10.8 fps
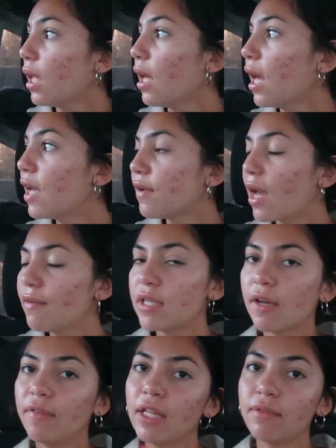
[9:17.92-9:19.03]
I've, I've
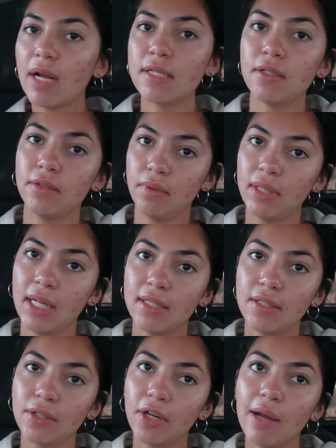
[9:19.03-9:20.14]
definitely wrestled with
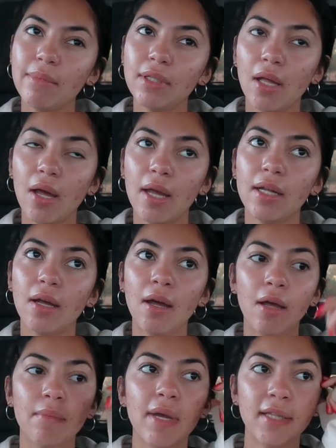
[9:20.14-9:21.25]
Instagram a lot um,